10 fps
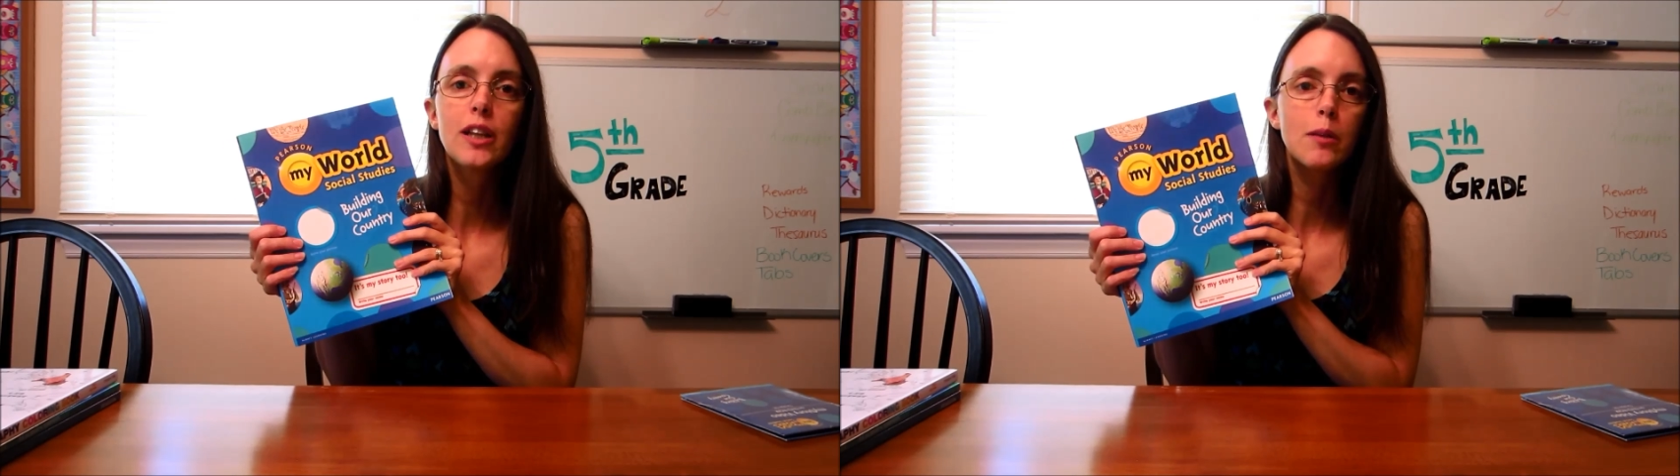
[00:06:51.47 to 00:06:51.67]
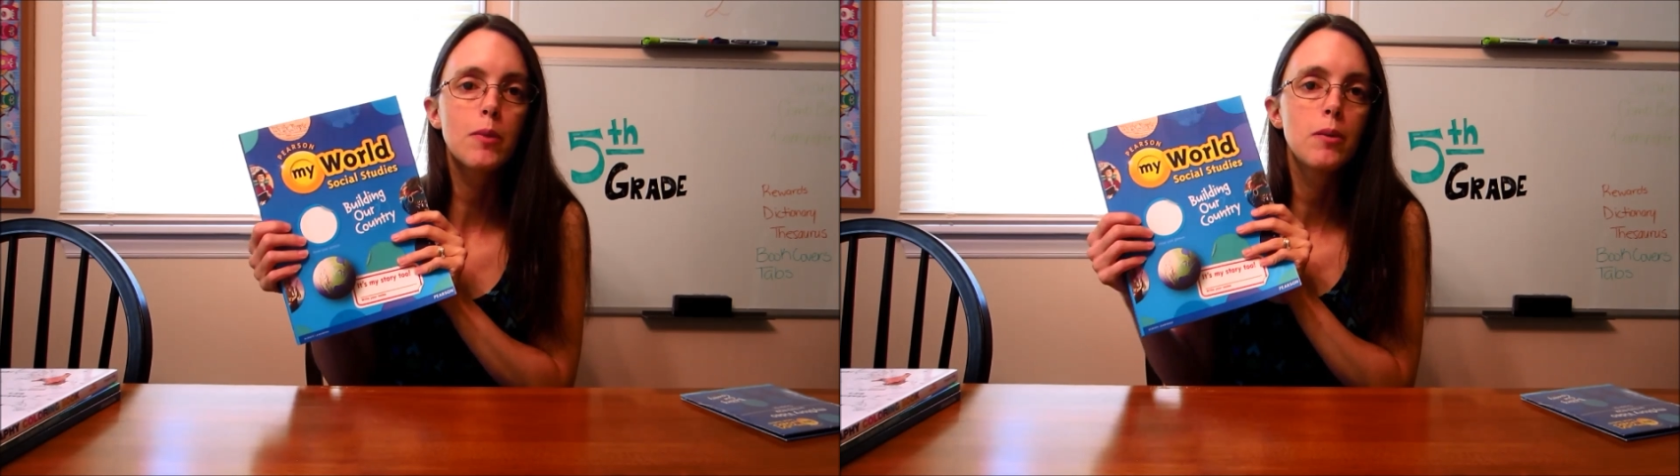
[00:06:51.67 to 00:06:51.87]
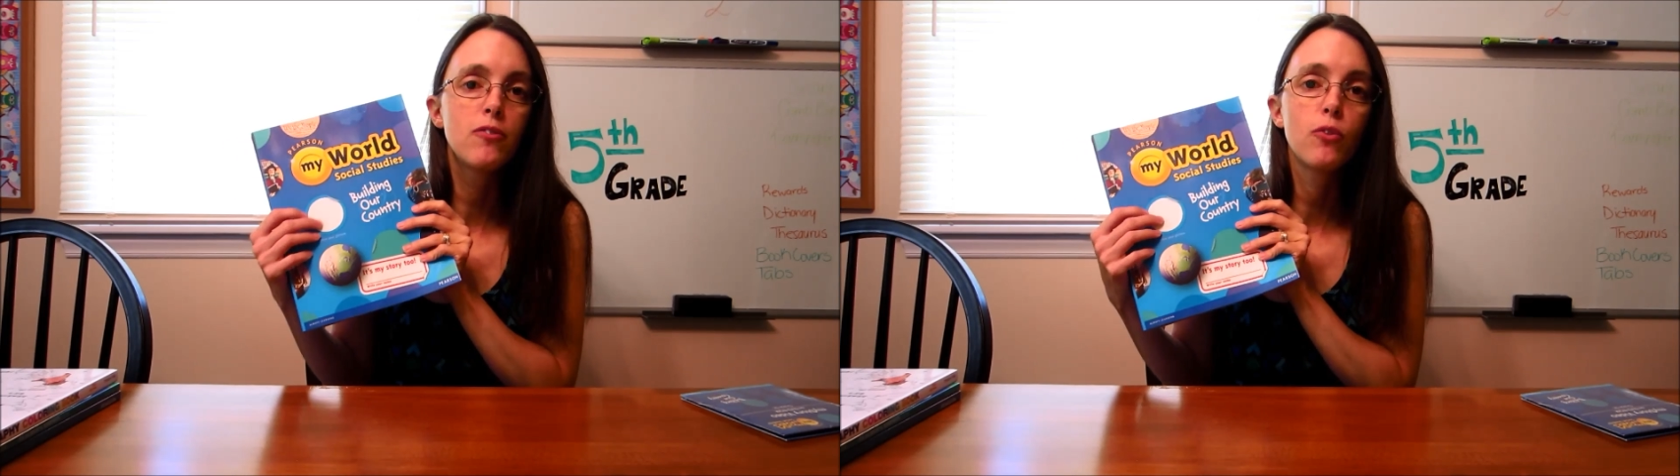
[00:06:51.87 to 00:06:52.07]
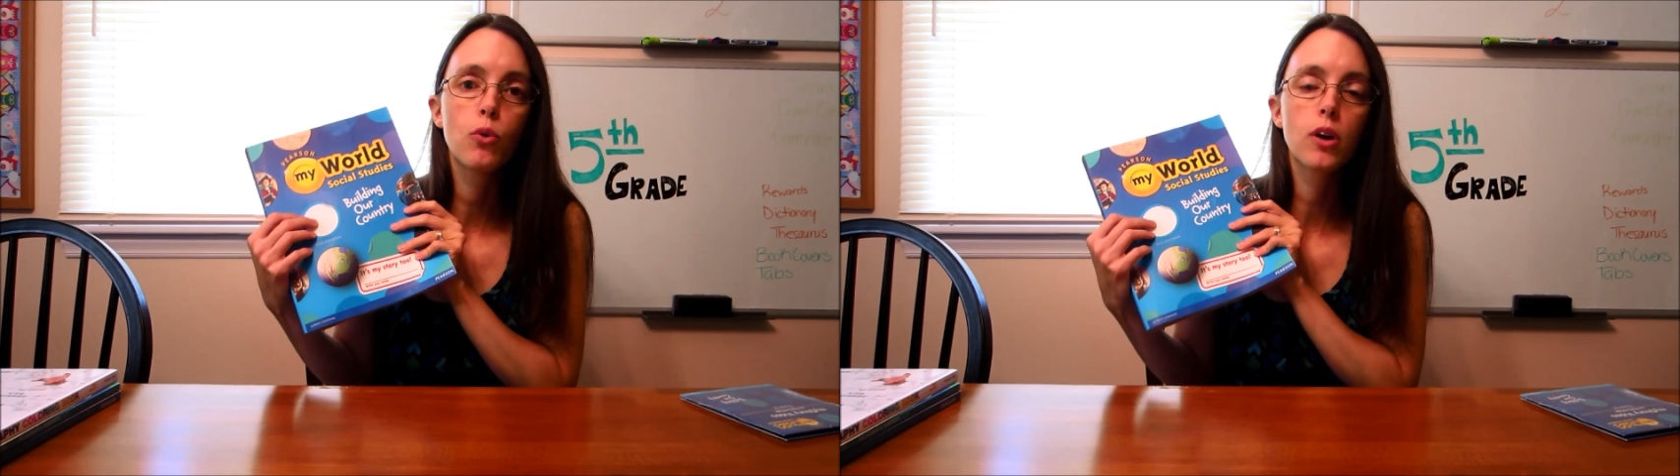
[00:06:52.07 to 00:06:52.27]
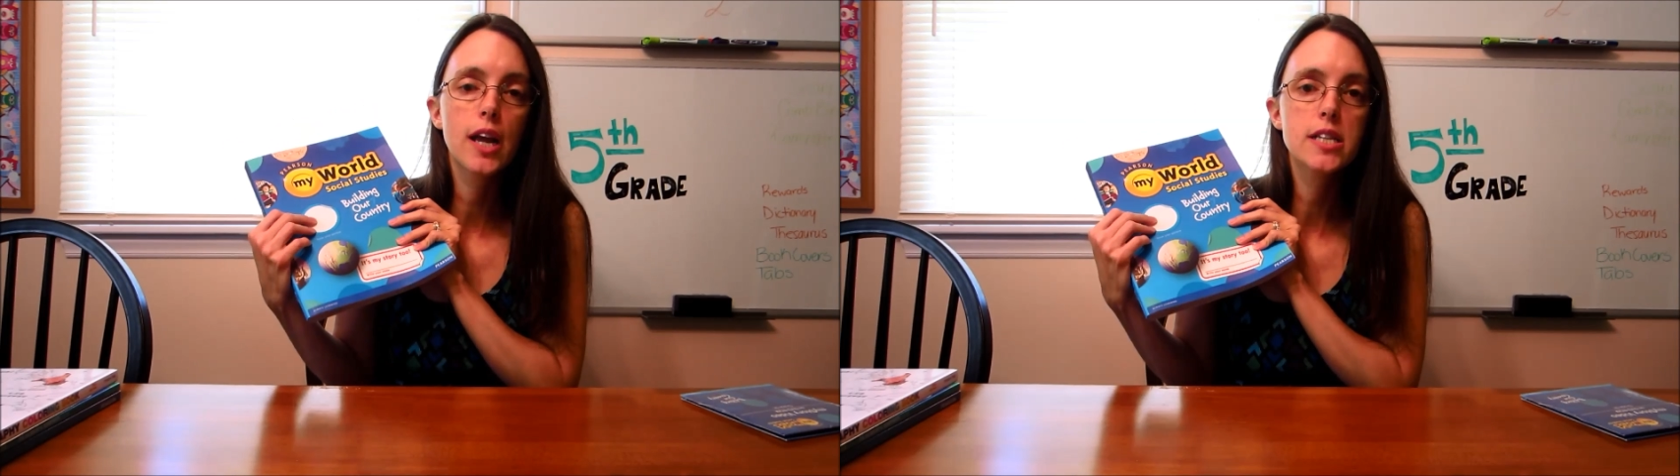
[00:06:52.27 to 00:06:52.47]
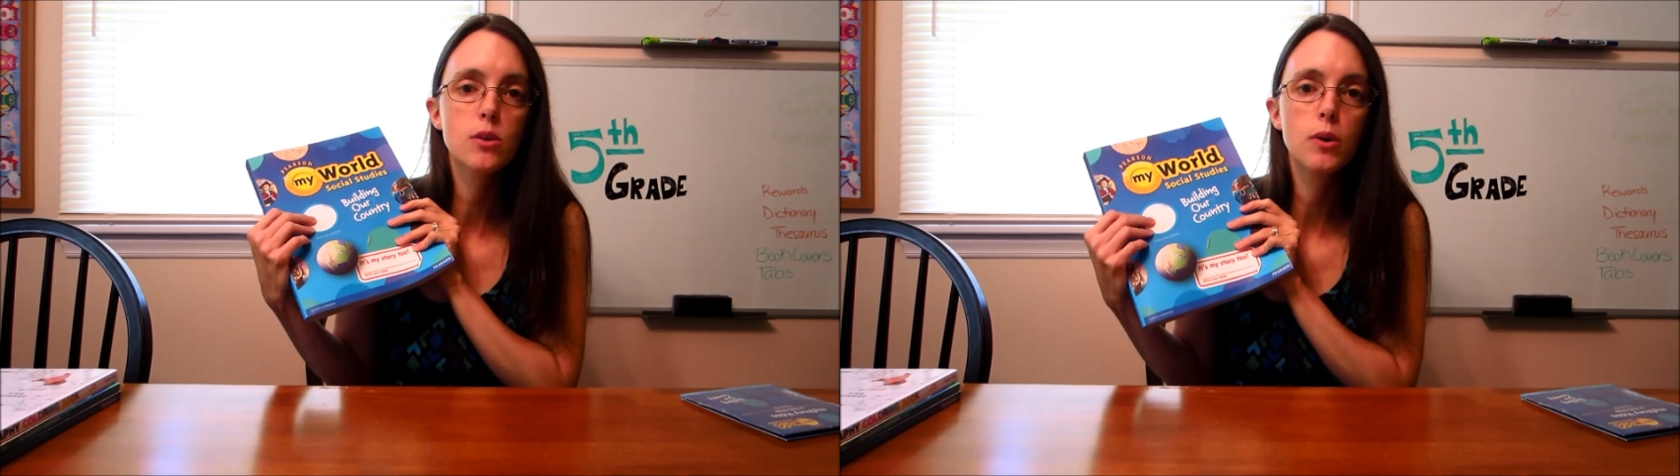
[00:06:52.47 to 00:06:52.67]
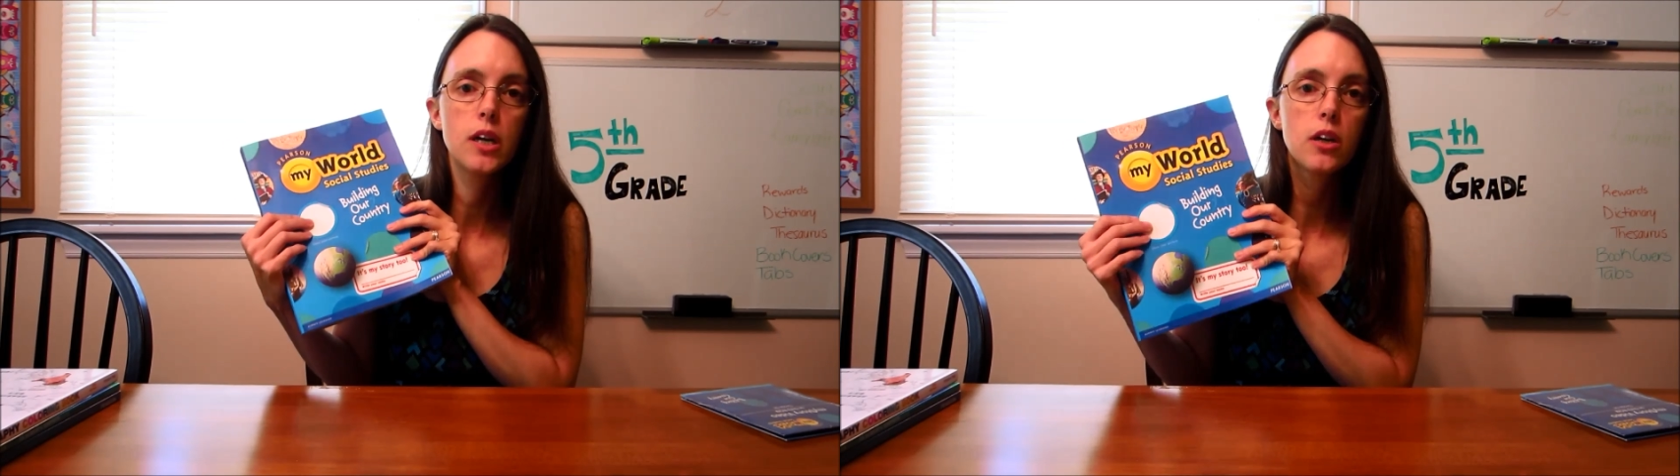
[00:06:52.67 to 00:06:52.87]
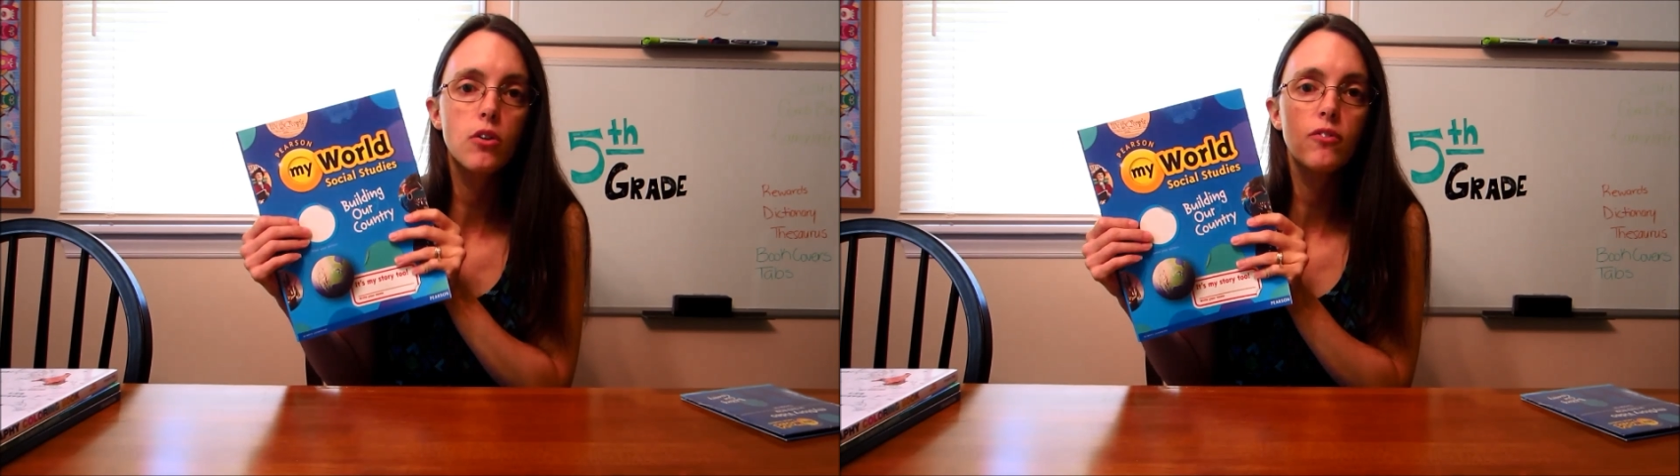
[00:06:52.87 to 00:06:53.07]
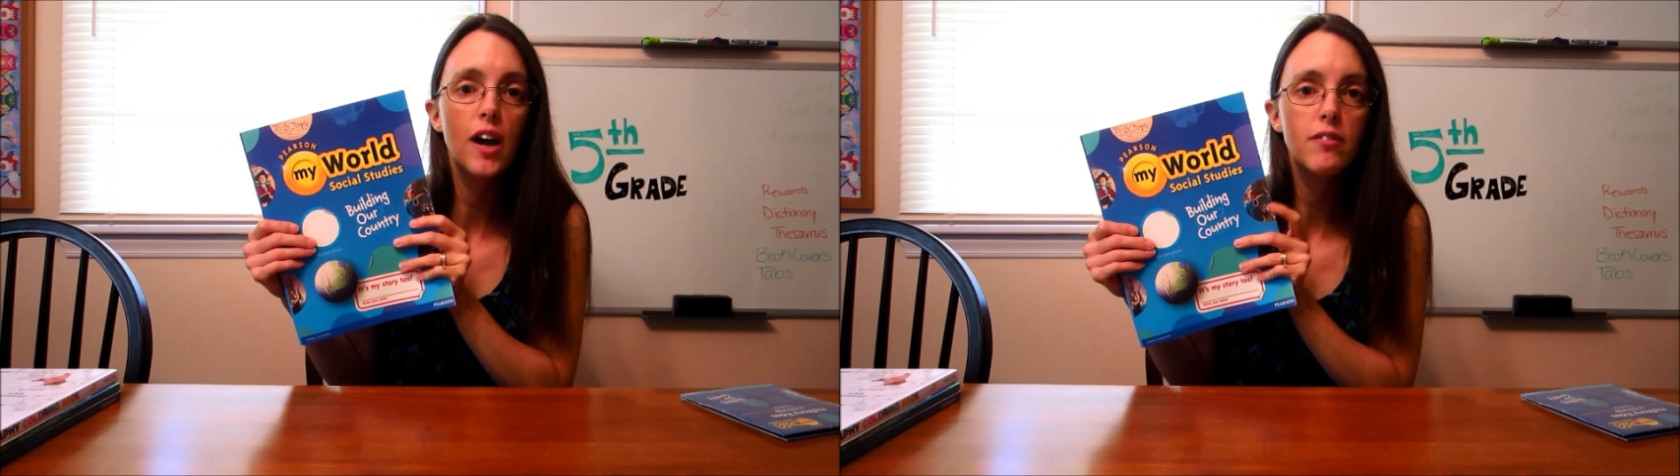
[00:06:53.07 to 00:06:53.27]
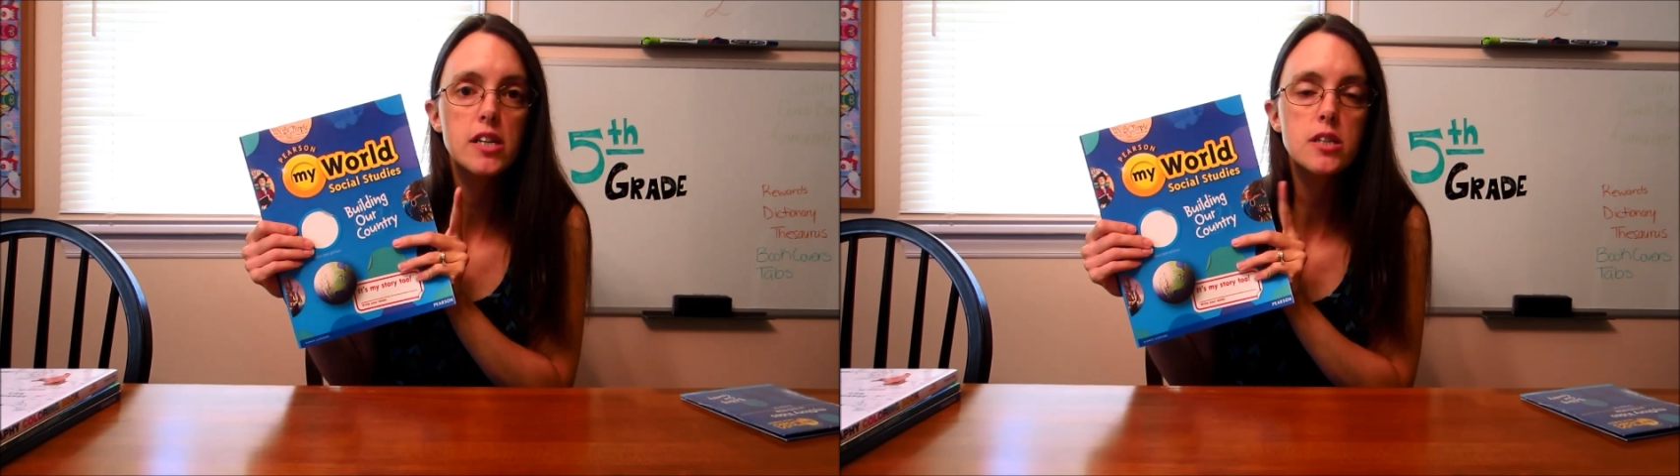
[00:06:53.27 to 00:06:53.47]
like maybe 4 days a week or
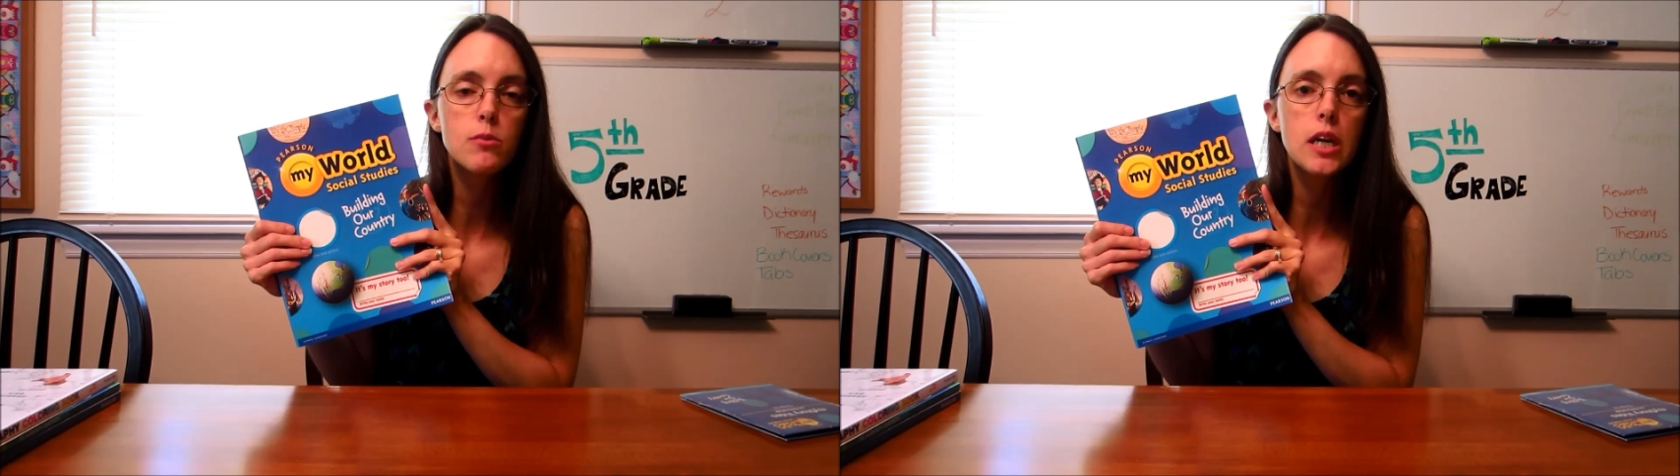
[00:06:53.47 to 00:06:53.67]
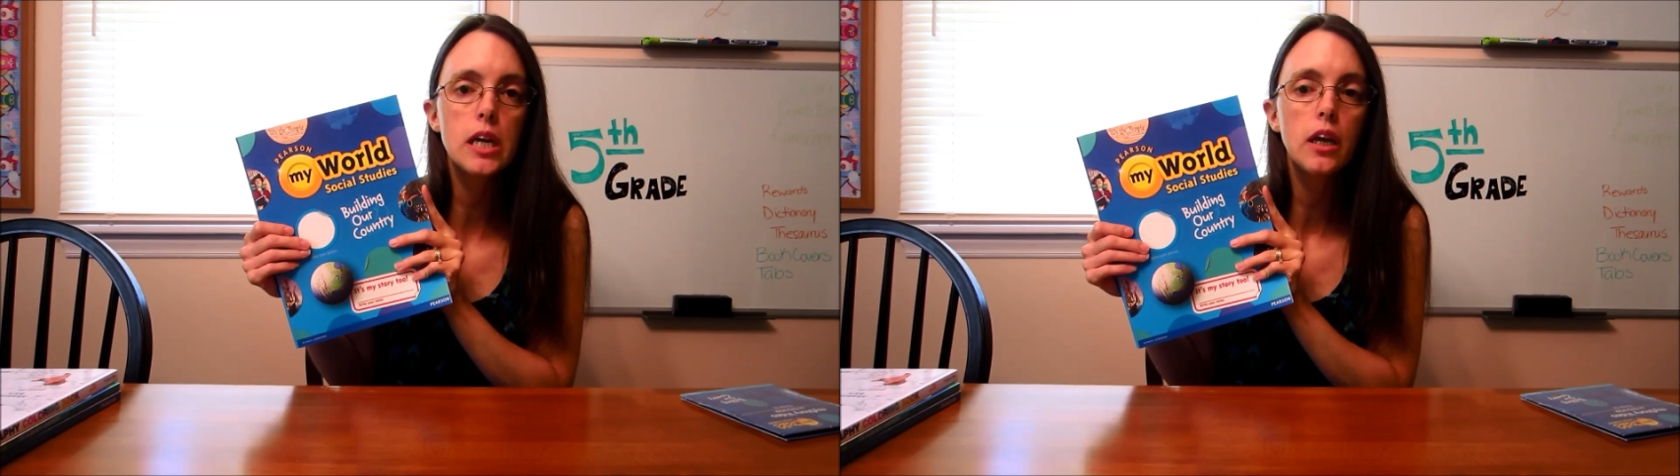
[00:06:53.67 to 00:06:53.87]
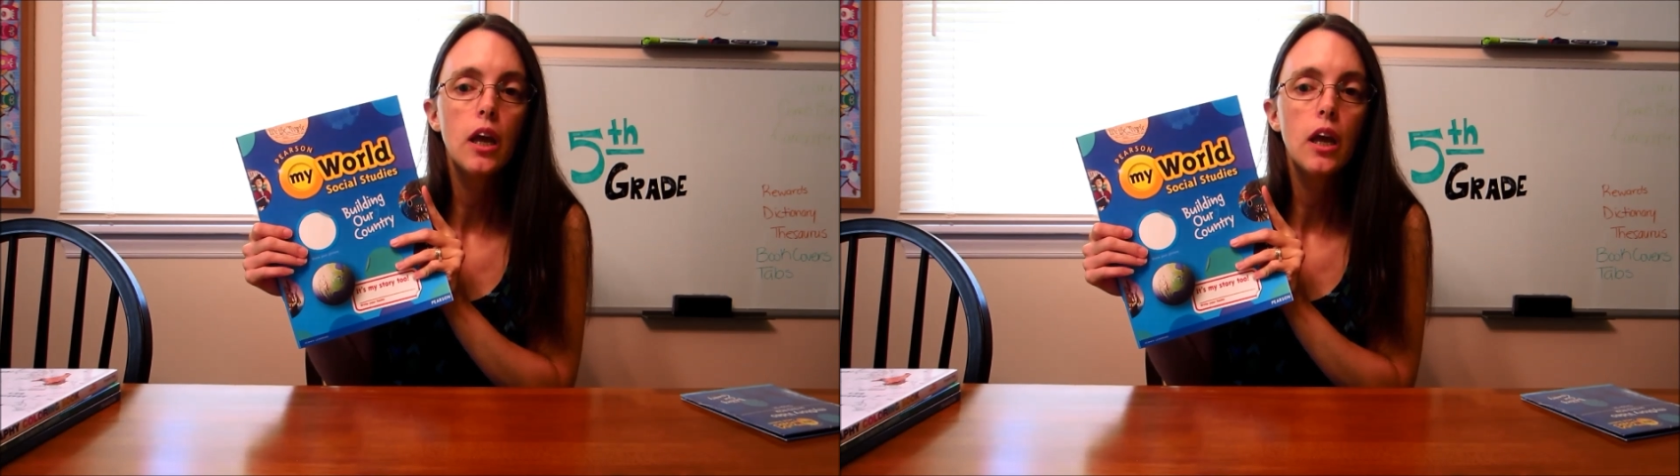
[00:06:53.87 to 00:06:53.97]
5 days a week,